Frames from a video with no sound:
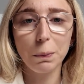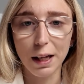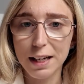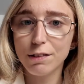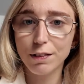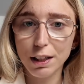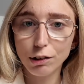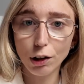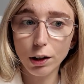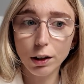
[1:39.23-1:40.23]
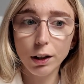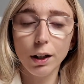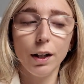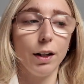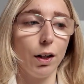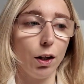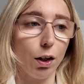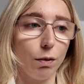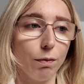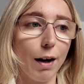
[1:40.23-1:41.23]
Play feature.
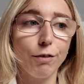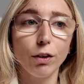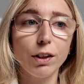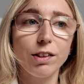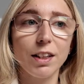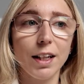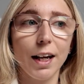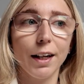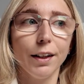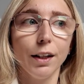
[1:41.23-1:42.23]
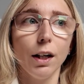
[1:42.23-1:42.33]
I've only seen it